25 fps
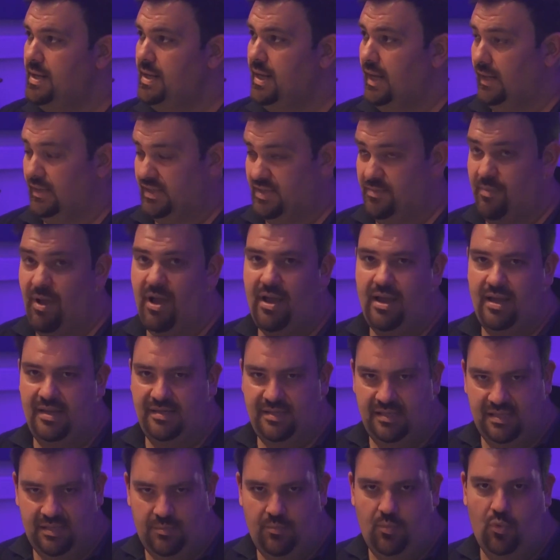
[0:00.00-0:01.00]
and to my
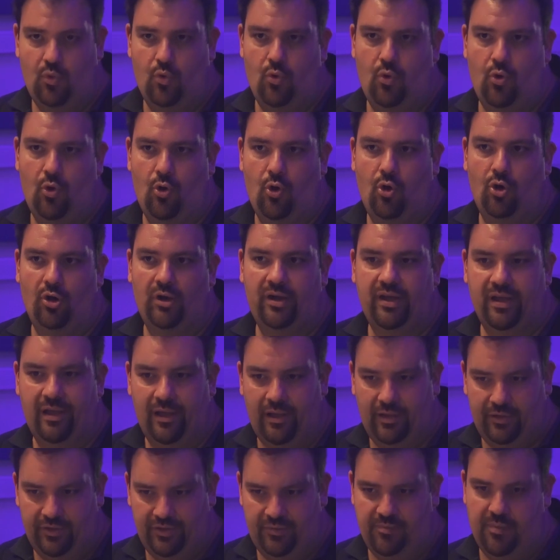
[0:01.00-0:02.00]
ears is a more
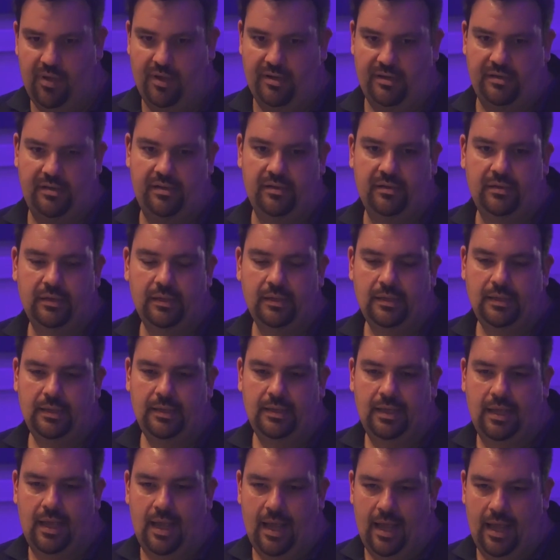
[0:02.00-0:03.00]
coloured mic.
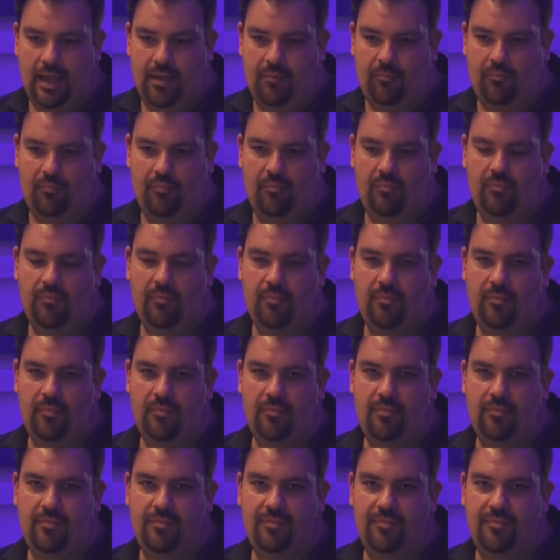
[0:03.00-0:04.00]
I
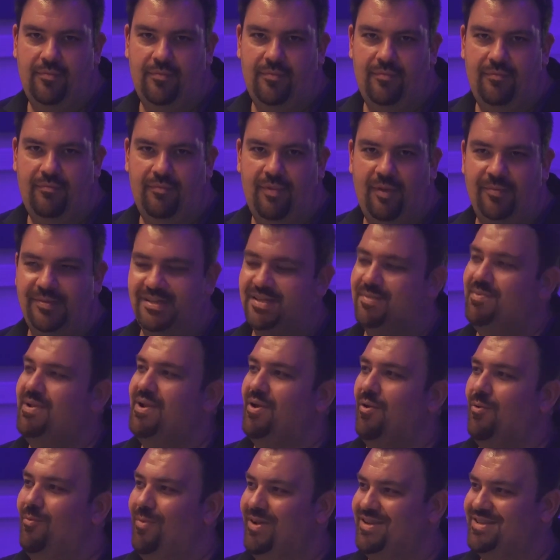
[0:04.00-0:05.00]
mean, to me,
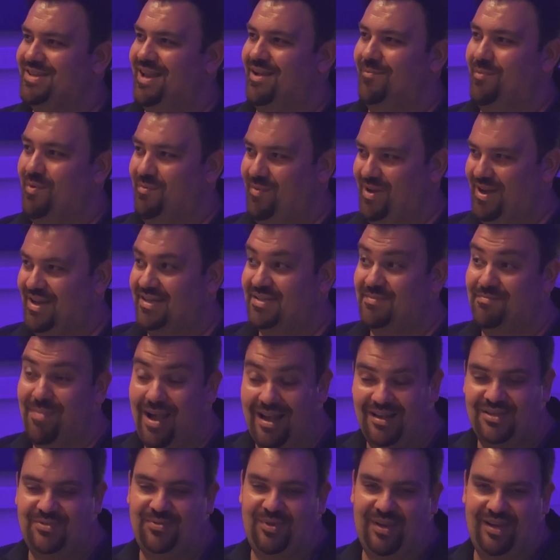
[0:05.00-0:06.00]
it almost sounds, when we listen
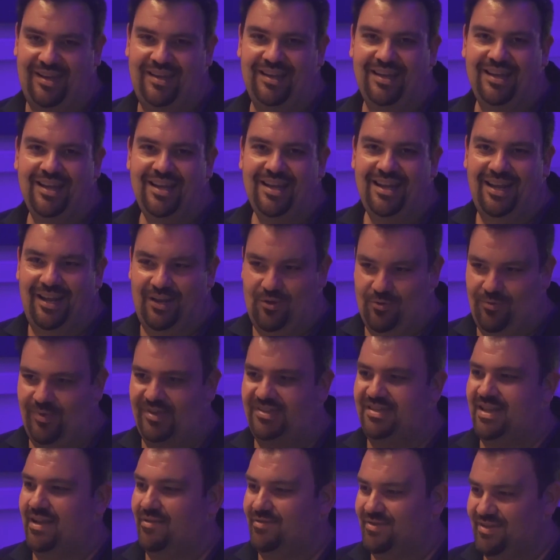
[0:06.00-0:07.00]
back to it, it
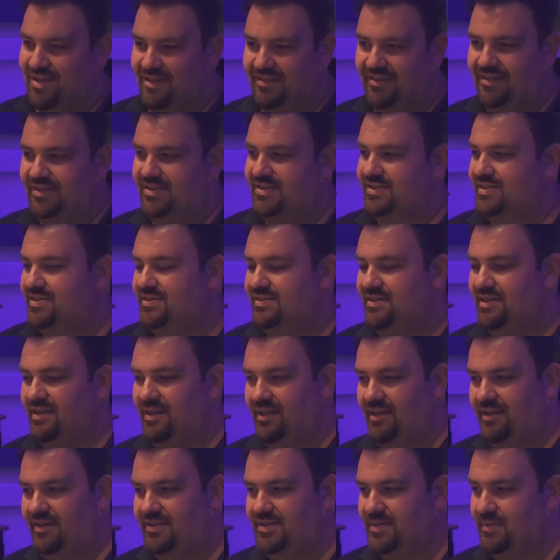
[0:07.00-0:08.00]
almost sounds like there's
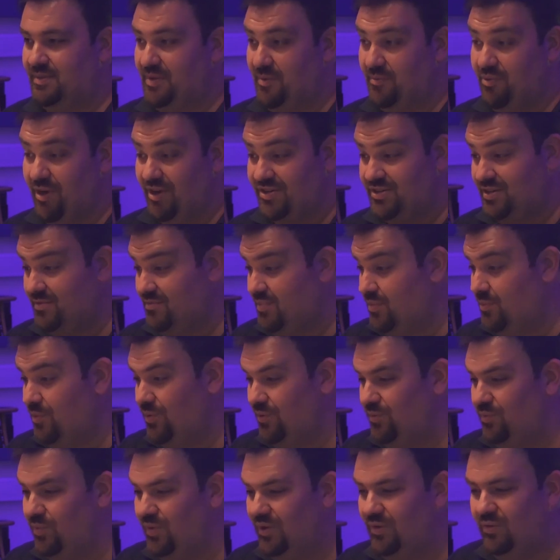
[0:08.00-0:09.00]
some compression. But
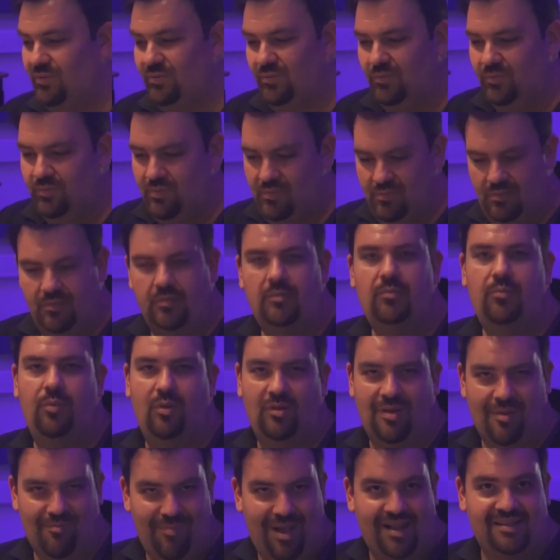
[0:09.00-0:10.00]
we'll
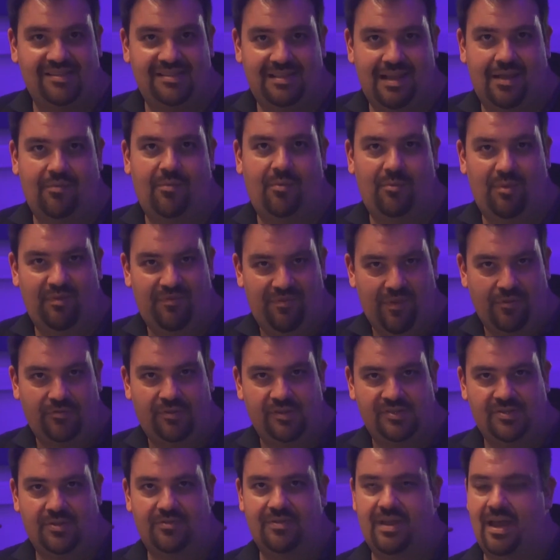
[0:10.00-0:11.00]
come back to that when we
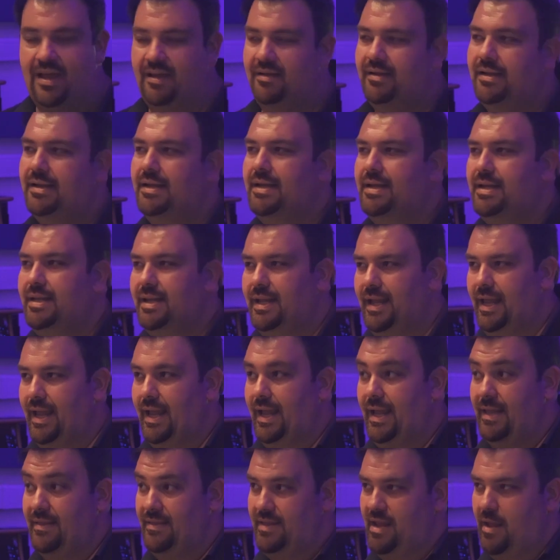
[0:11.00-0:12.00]
focus on that
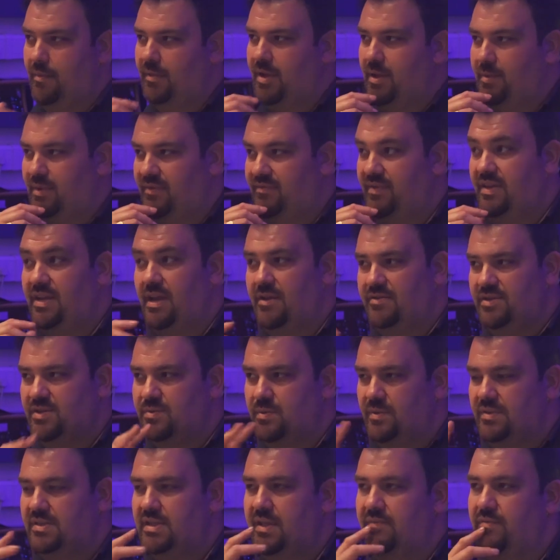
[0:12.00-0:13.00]
in the upcoming video. Just
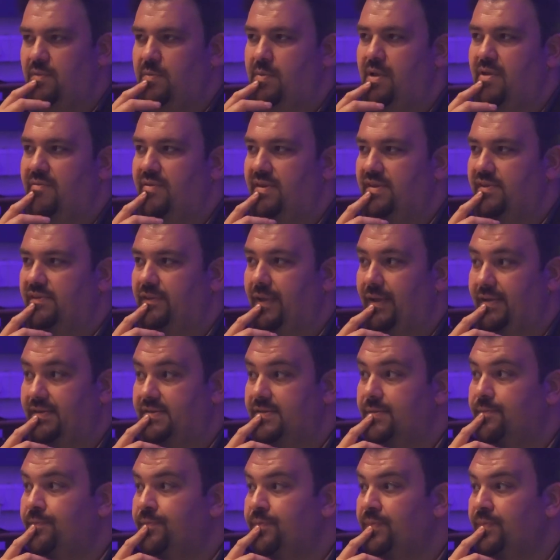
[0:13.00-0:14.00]
wanted to give you a bit of insight.